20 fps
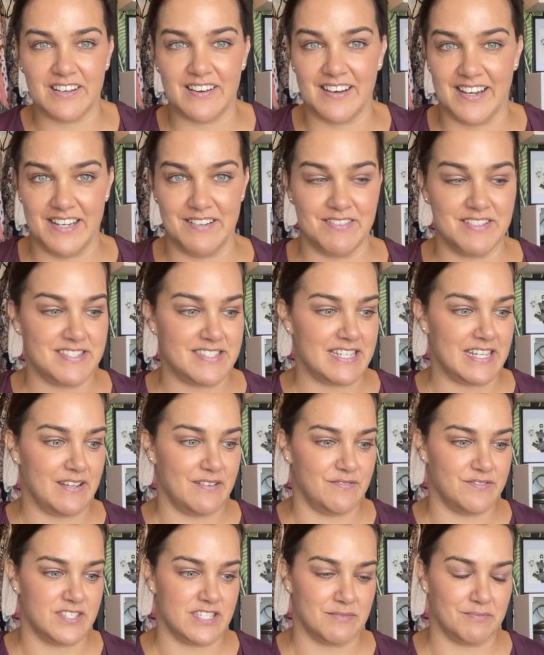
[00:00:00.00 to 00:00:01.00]
I
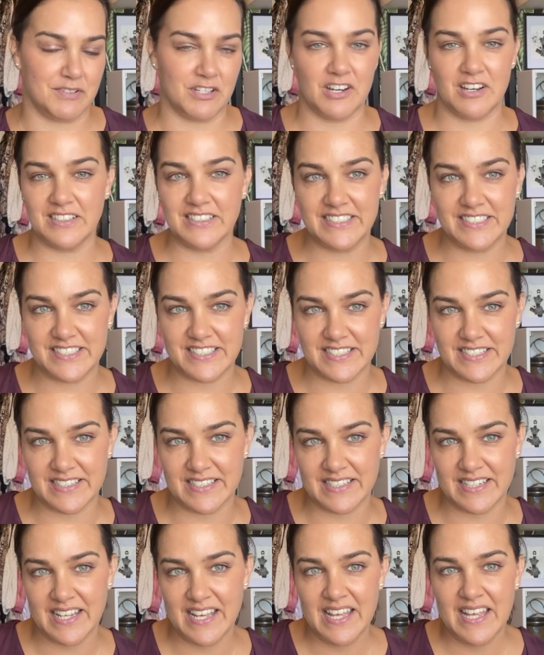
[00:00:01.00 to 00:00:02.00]
received some
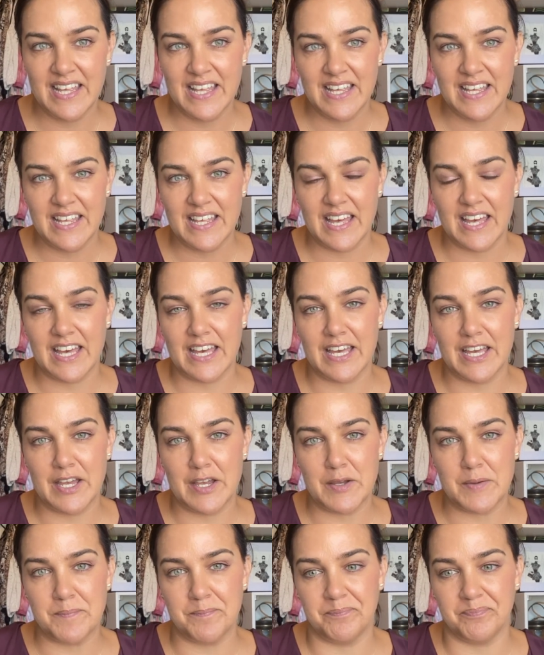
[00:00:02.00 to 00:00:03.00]
collagen,
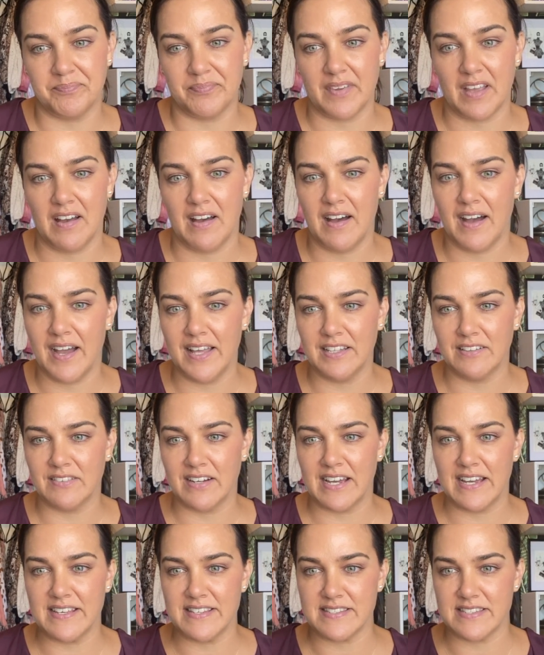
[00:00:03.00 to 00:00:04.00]

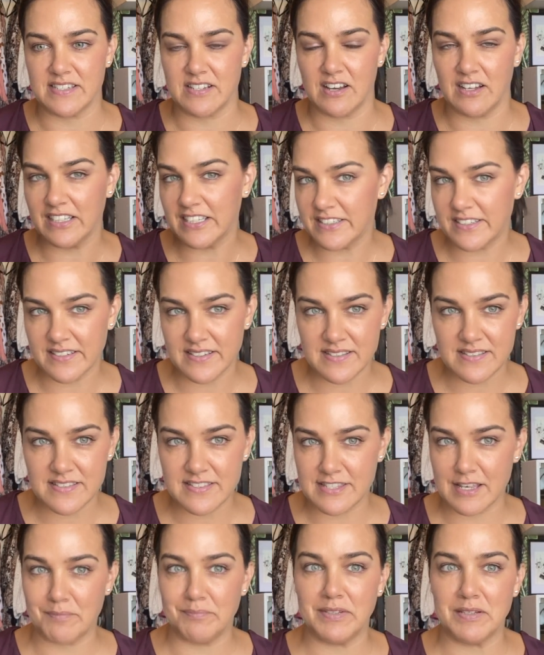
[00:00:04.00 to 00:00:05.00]
hyalurized collagen
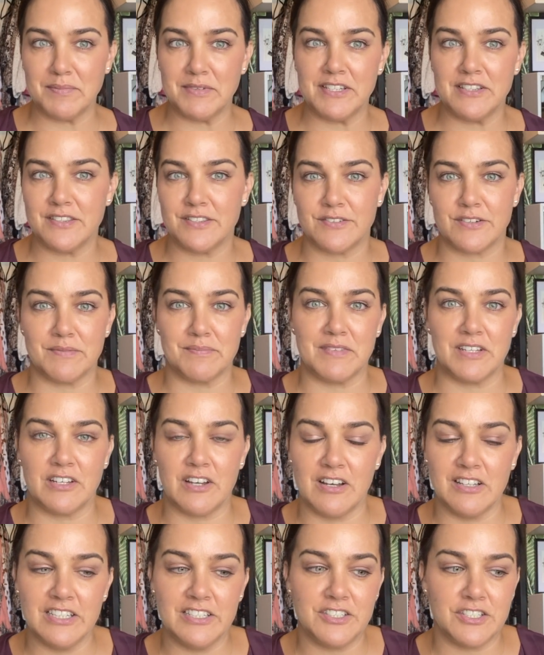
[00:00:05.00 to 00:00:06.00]
supplements from the
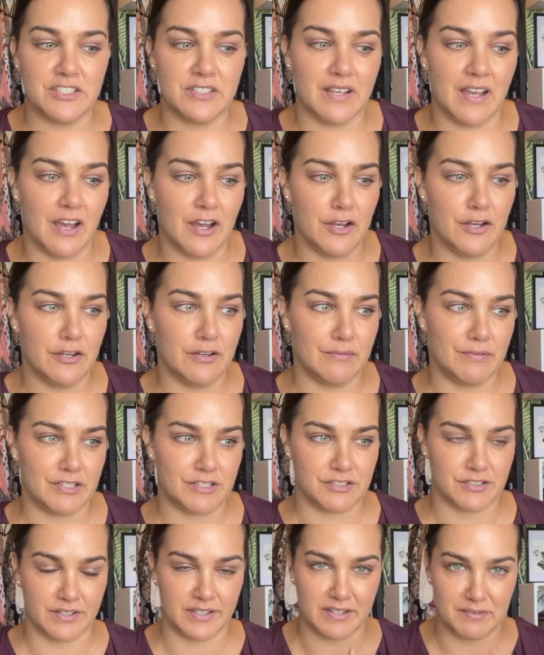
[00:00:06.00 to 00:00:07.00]
Collagen Co.,
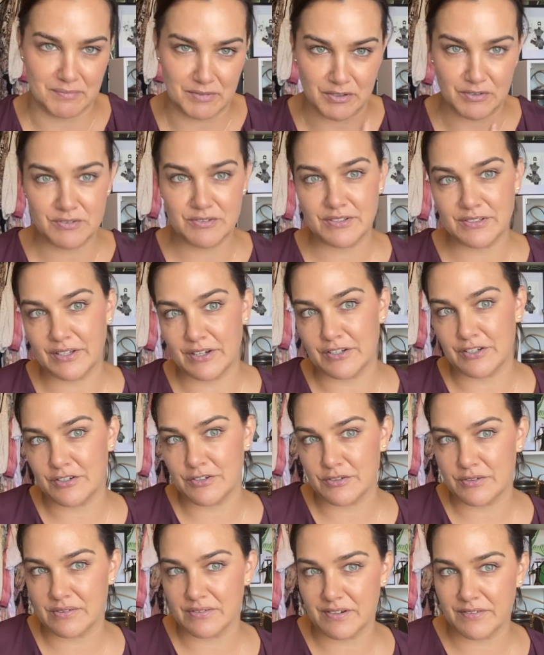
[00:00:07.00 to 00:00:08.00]
which I'm also going to
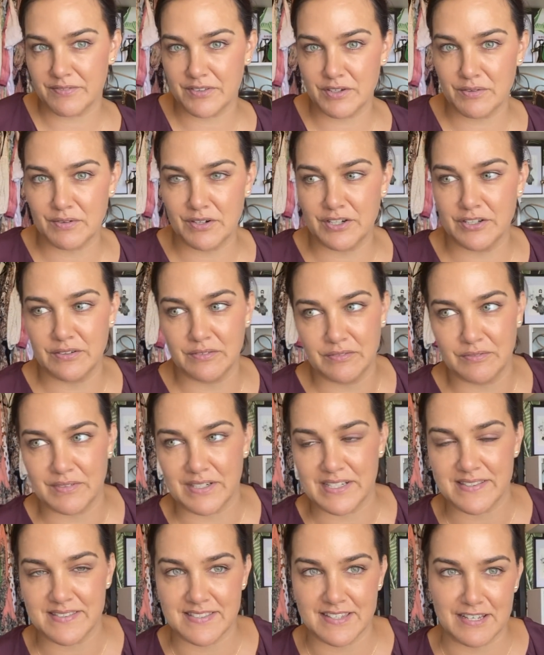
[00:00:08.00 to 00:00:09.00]
do a review on
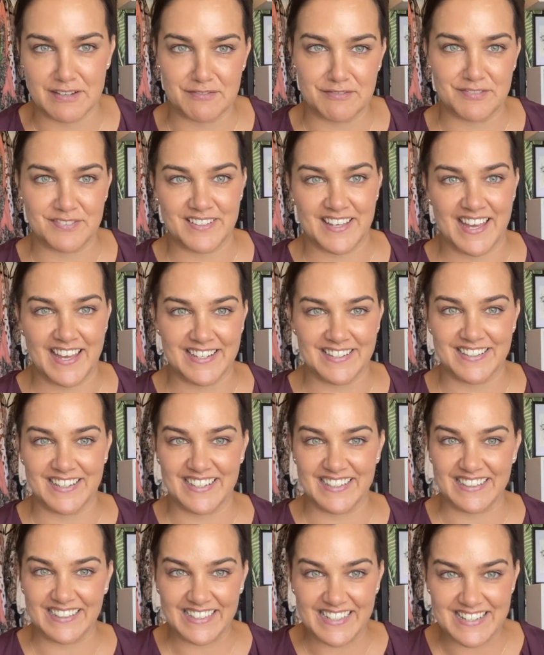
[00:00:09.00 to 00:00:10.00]
once I've had
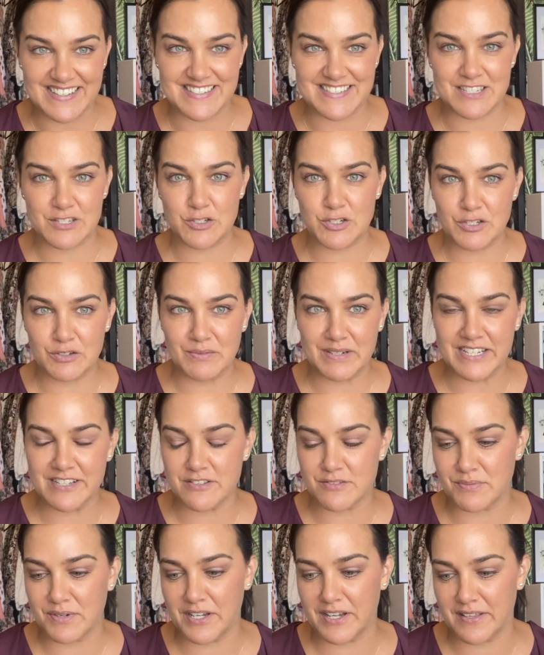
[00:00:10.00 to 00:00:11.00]
at least 2
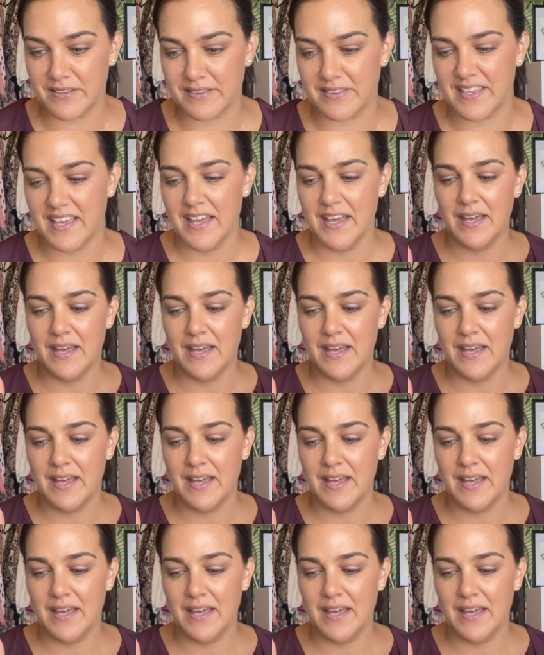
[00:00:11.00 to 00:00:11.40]
weeks worth.